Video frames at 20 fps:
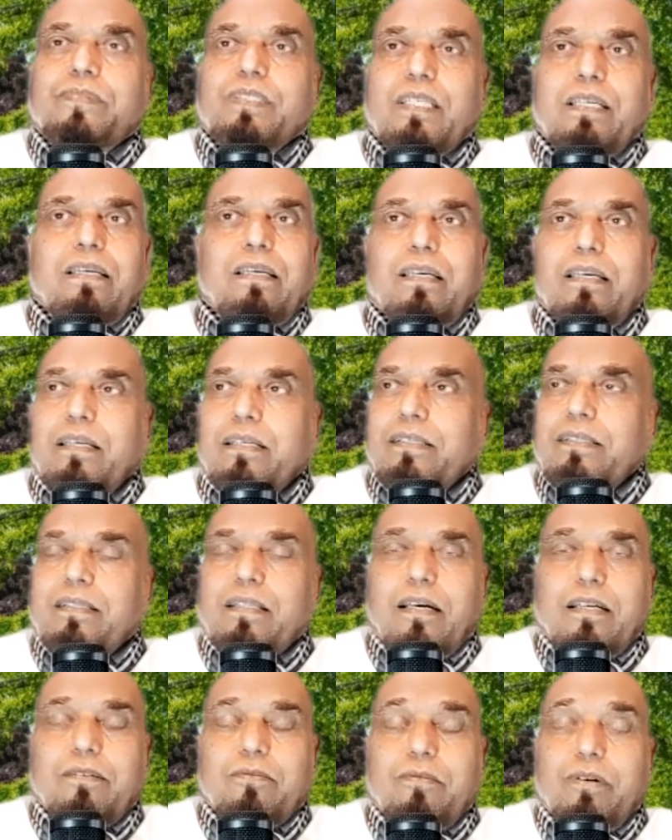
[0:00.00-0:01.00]
He is
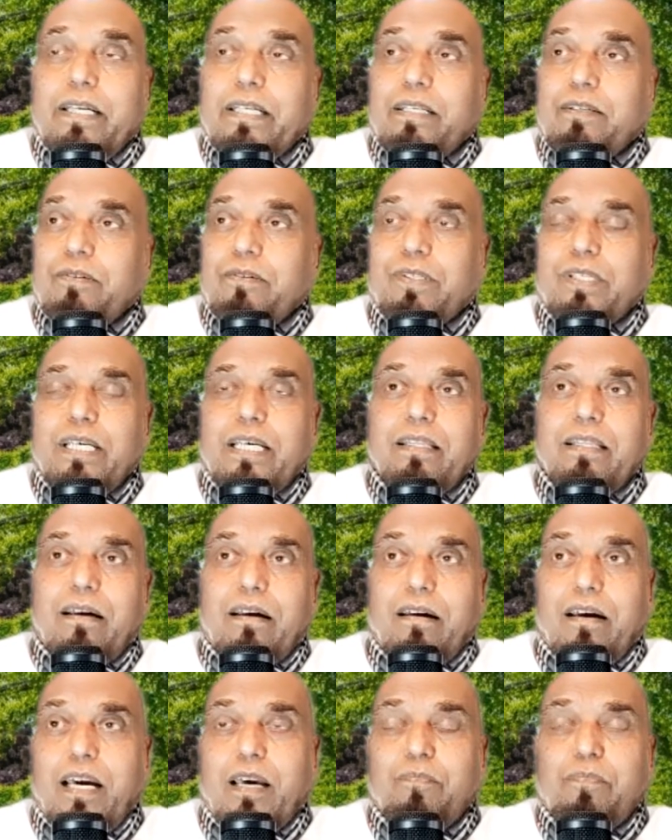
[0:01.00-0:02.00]
not going to say the
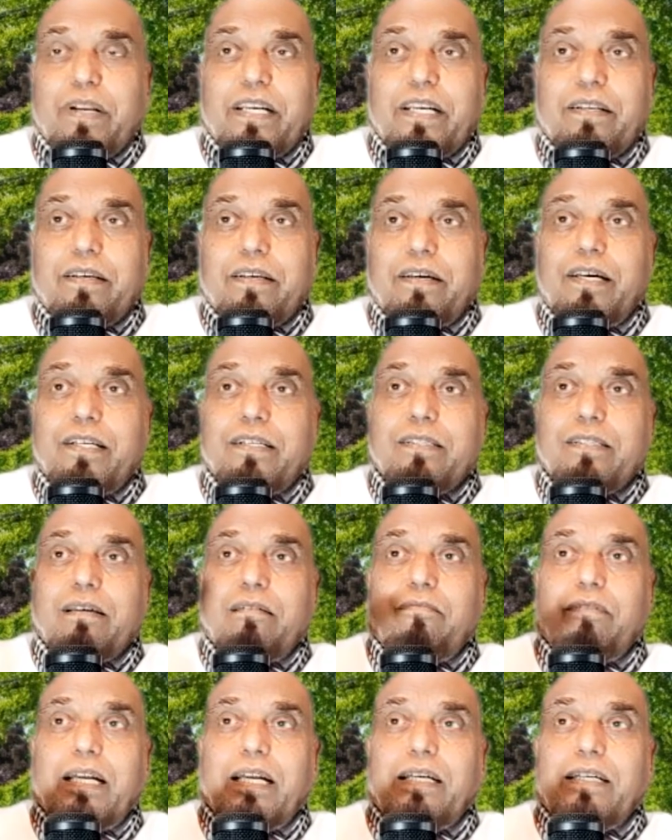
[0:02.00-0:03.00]
carpenters, the
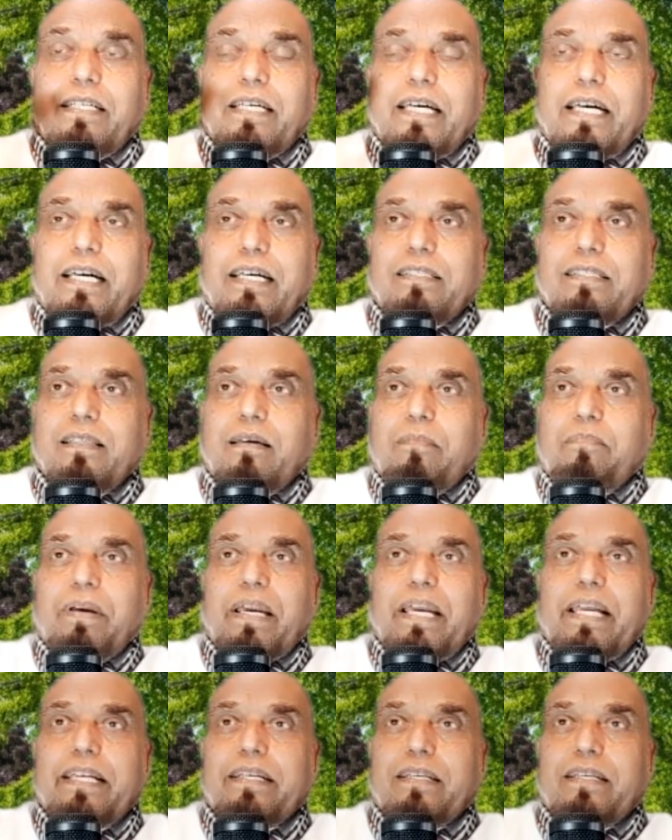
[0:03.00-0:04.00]
welders, the
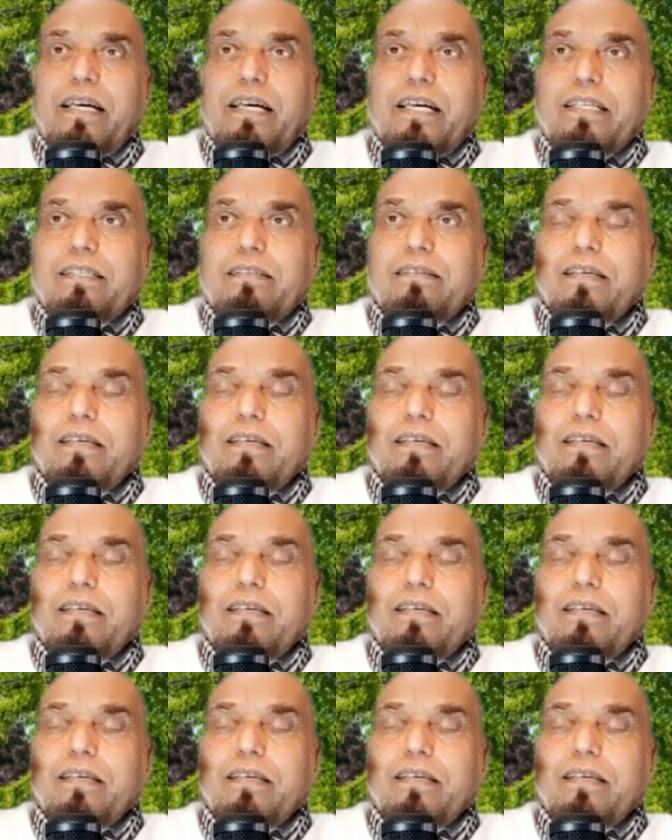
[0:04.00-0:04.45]
painters.